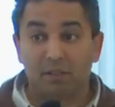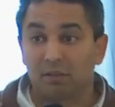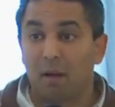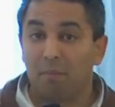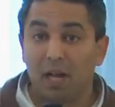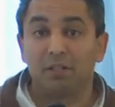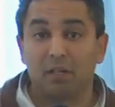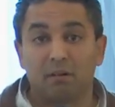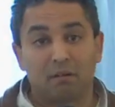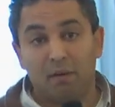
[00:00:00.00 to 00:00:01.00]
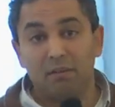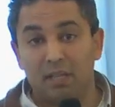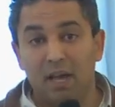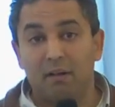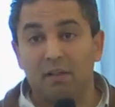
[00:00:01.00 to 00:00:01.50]
was a bludgeon. I
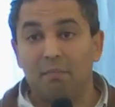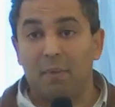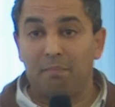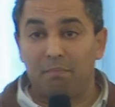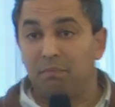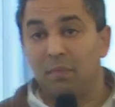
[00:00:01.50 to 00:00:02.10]
was there. I